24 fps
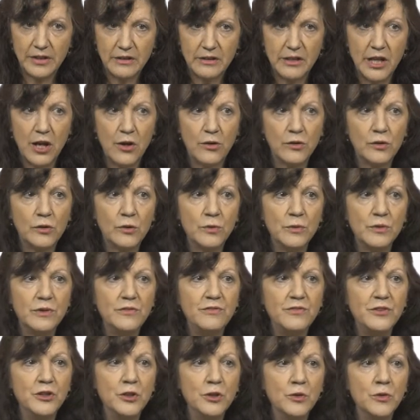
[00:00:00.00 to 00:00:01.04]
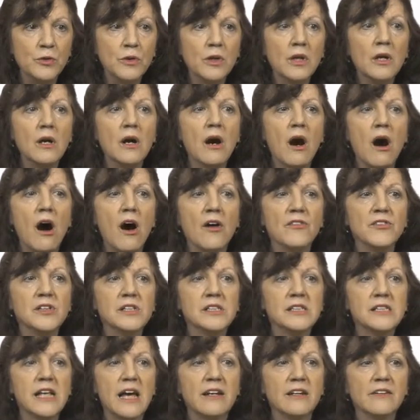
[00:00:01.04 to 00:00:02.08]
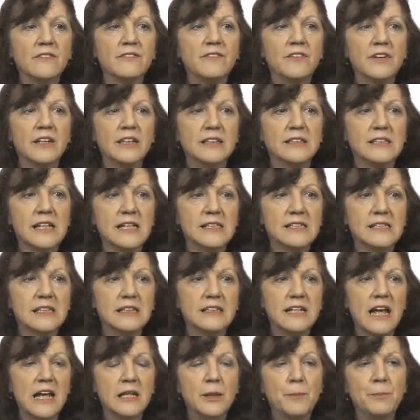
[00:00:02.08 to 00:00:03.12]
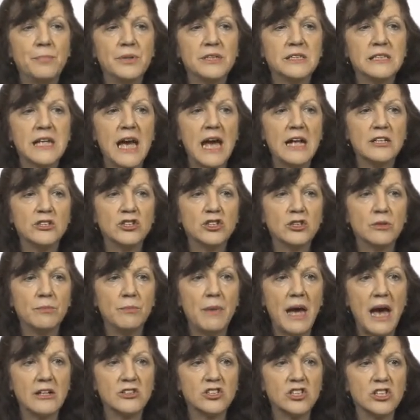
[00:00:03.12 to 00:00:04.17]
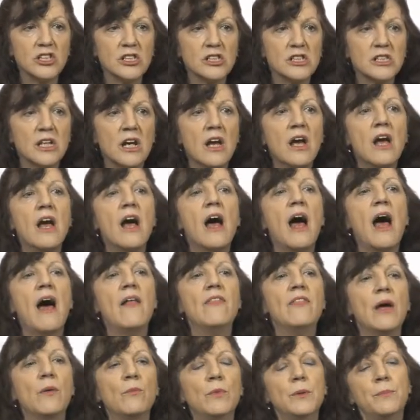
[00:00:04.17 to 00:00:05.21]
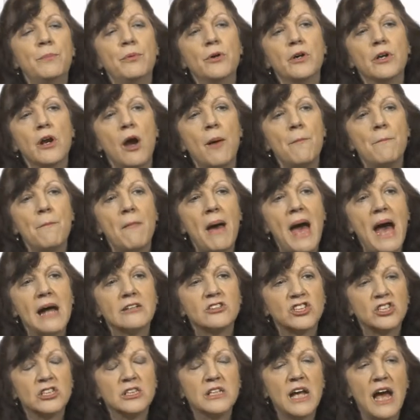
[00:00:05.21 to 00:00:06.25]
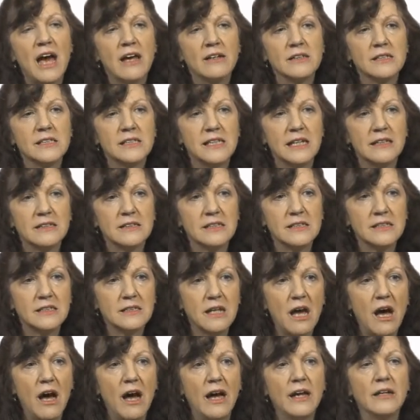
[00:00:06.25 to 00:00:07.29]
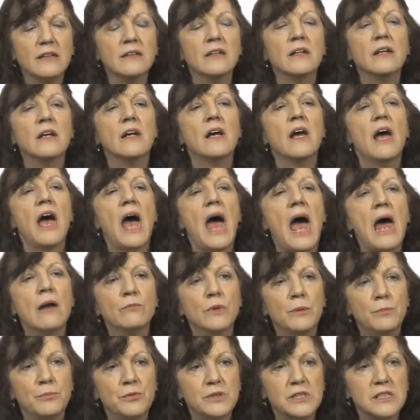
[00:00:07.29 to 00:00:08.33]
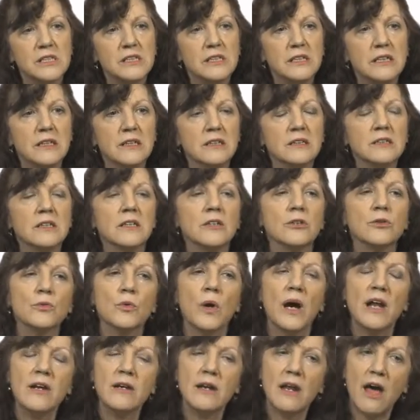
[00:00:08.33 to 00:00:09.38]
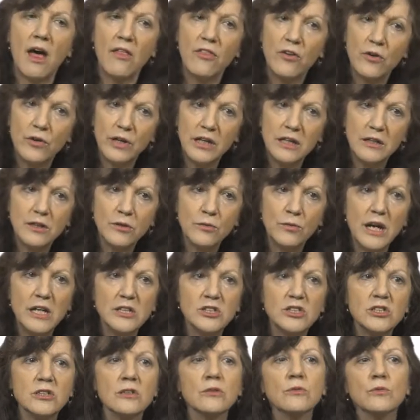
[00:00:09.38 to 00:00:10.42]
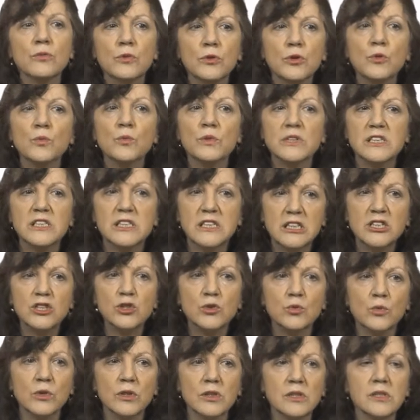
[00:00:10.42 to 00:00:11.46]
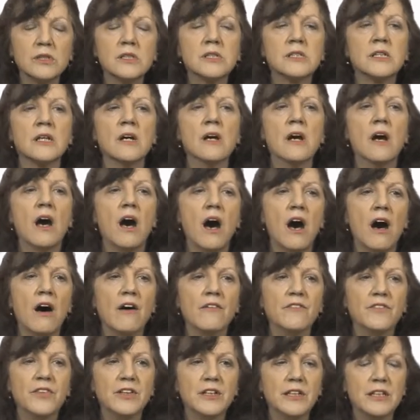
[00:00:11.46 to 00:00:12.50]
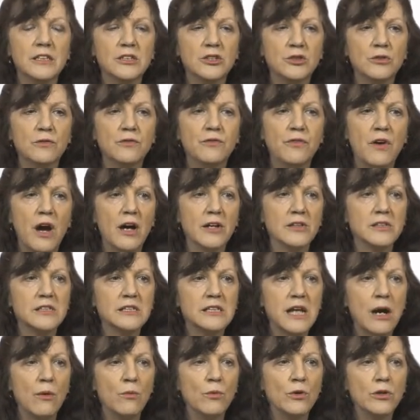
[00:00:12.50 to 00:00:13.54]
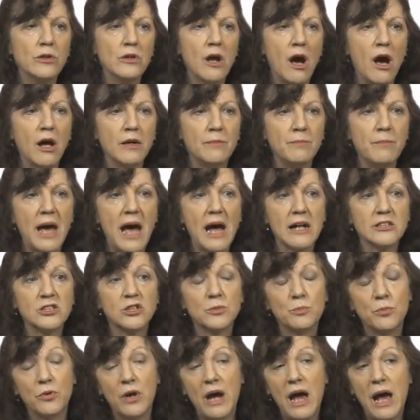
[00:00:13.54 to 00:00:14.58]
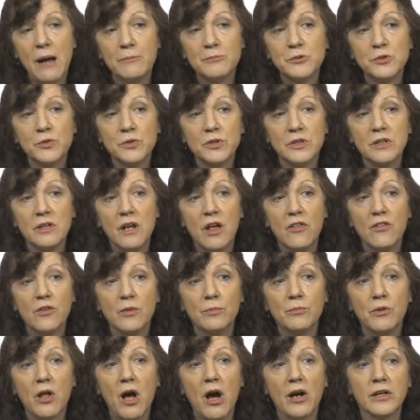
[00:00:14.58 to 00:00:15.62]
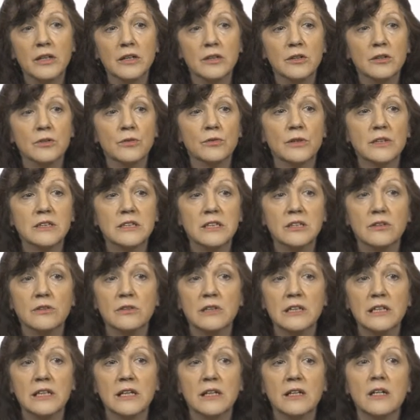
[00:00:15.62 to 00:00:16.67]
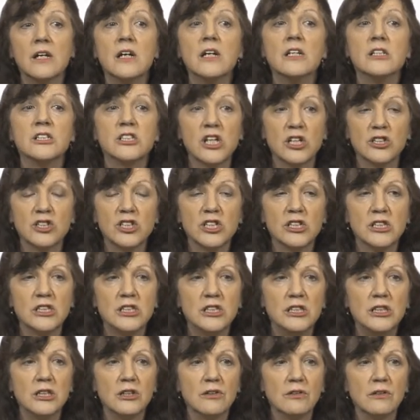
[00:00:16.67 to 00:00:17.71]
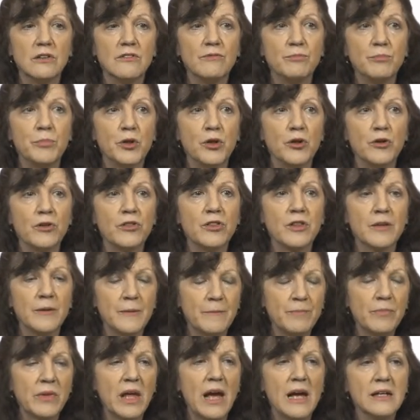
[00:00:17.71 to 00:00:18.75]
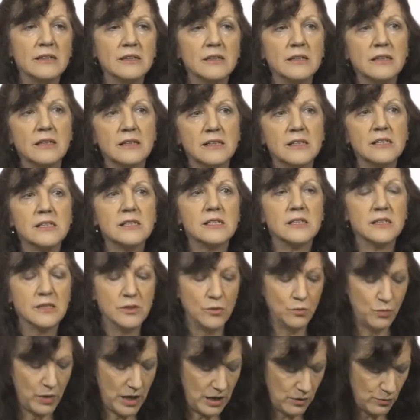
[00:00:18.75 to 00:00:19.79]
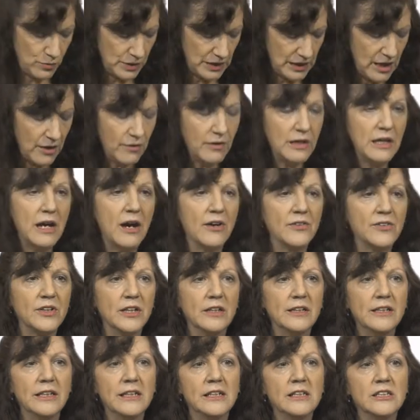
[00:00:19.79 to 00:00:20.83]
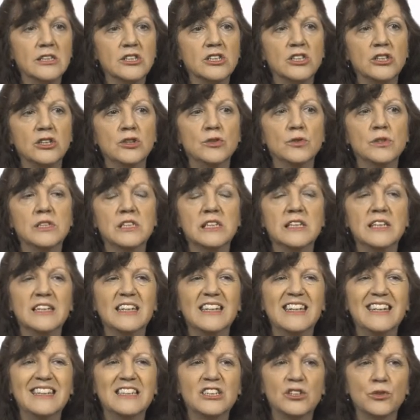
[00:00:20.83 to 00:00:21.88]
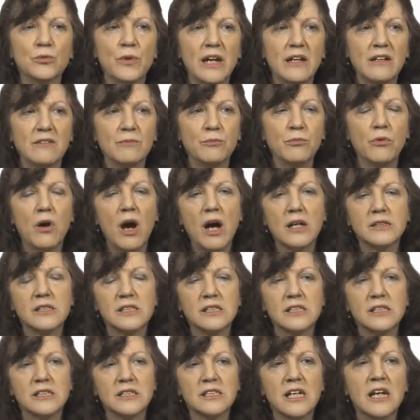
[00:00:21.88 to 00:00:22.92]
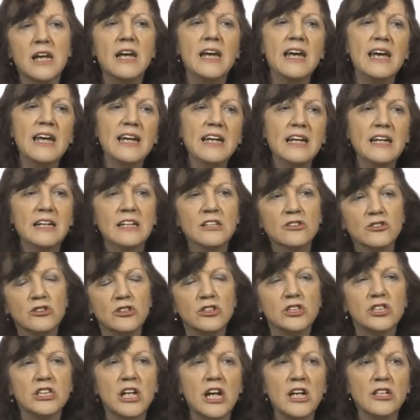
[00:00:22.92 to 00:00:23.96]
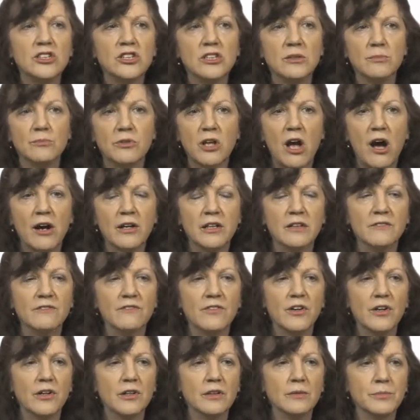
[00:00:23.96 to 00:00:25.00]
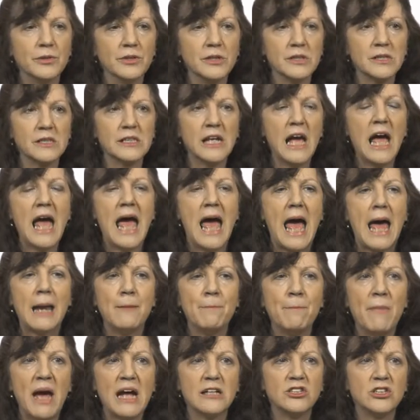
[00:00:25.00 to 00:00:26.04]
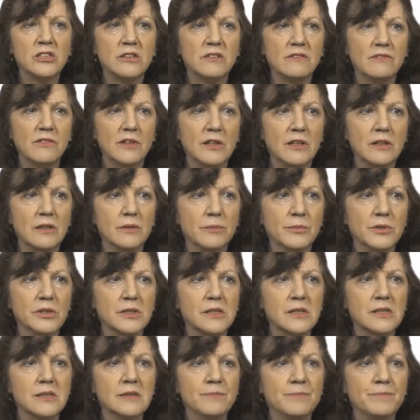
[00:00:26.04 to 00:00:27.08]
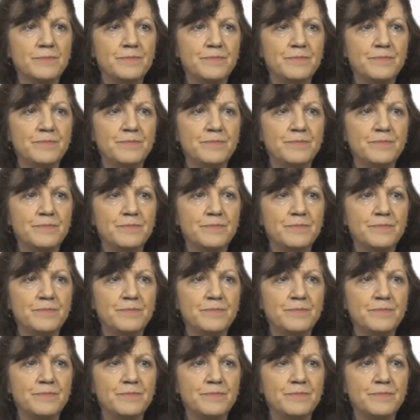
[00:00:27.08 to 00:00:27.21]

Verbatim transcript: the clerical review on the set of uh, designated potential matches, and then we put our match data set aside and we proceed through another iteration through the residuals of the two files that were not matched, perhaps with another blocking criteria such as year of birth. And this is the way we carry out the linkage using an iterative process, interchanging blocking variables and matching variables.